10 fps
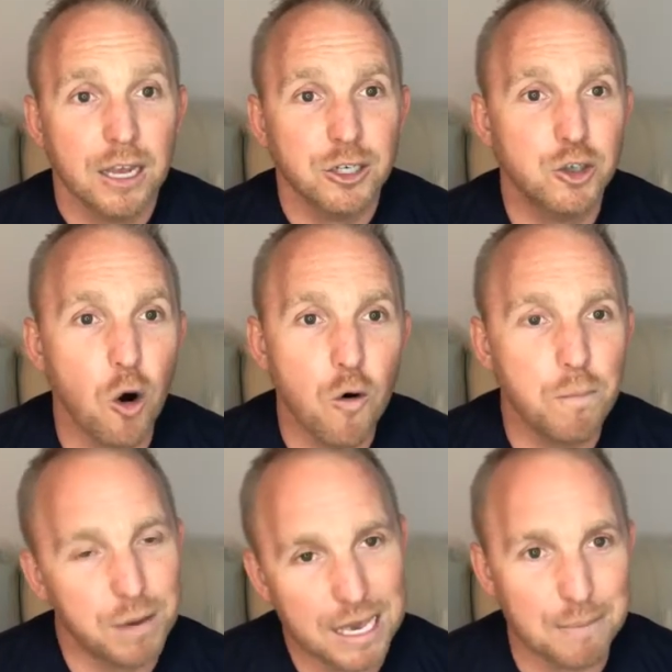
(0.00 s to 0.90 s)
show
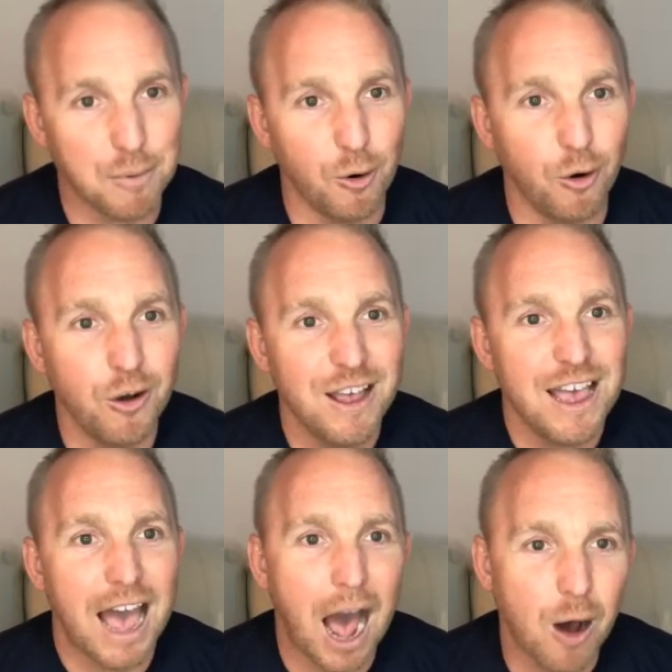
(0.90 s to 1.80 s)
people
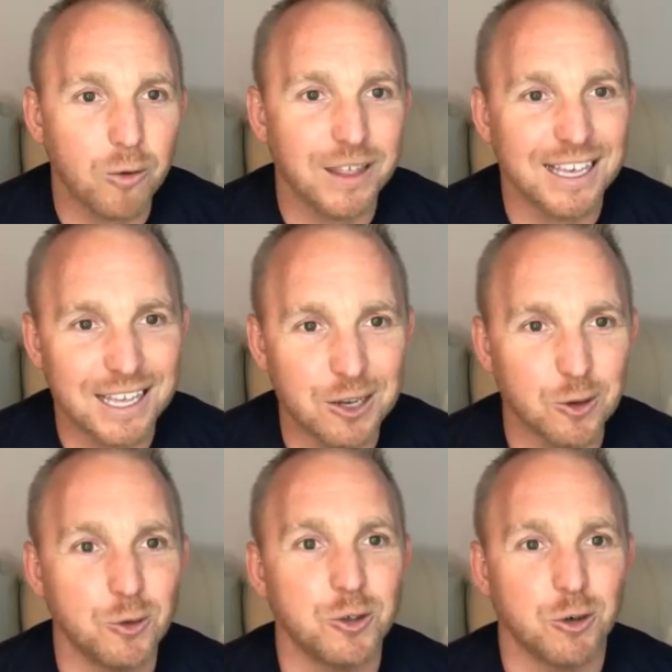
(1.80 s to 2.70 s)
how they can
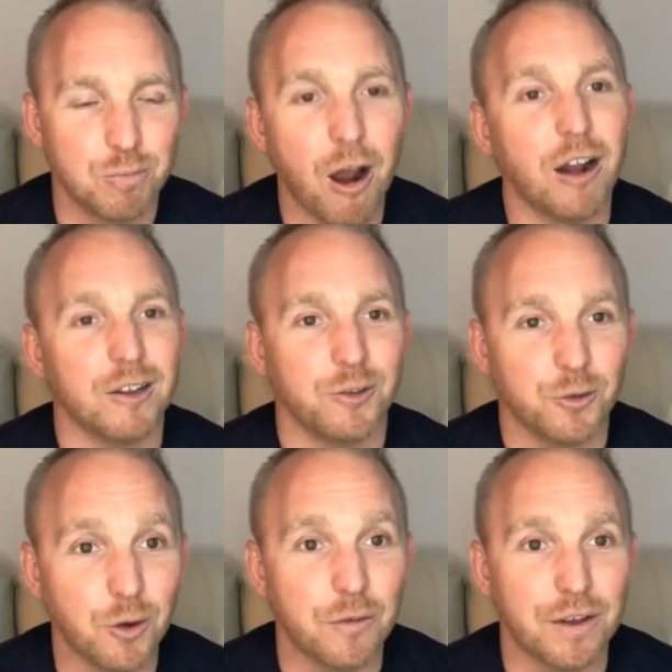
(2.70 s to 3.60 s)
use your product or
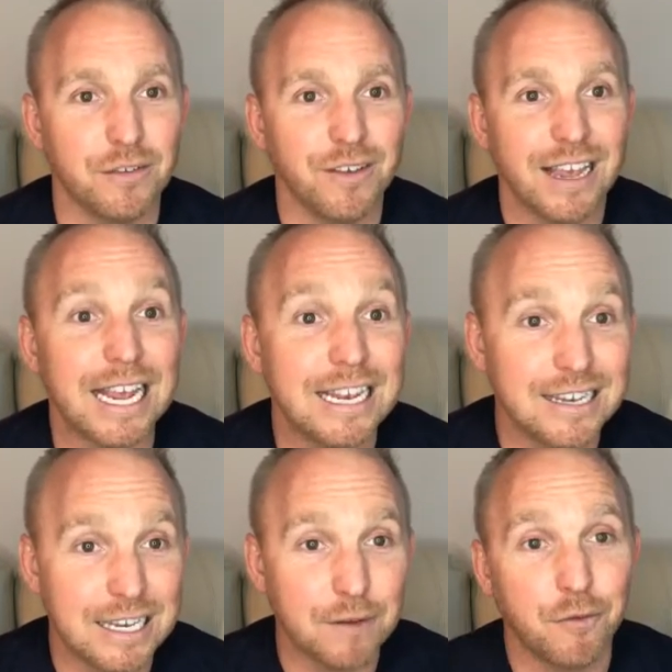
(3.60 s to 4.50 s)
service
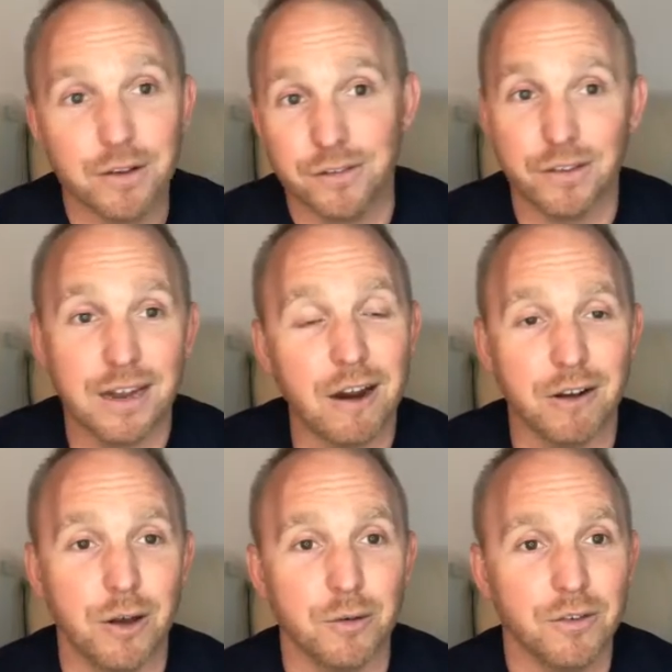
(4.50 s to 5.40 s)
in different
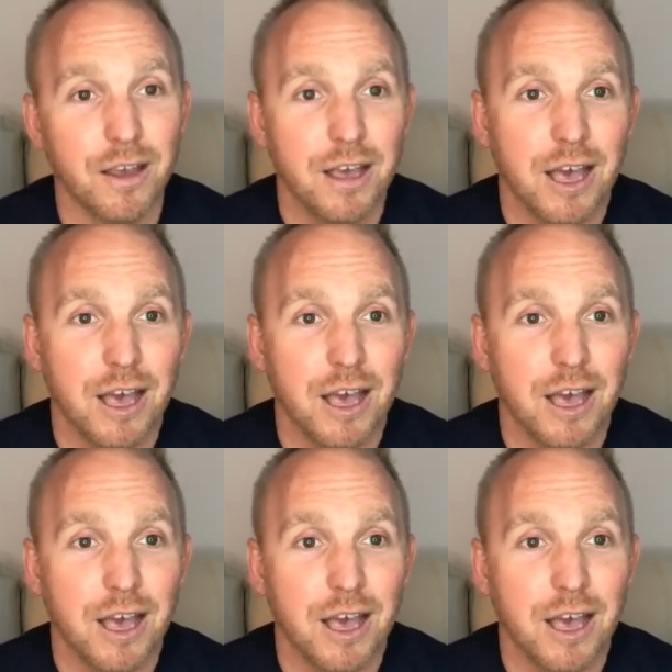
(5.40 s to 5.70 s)
scenarios.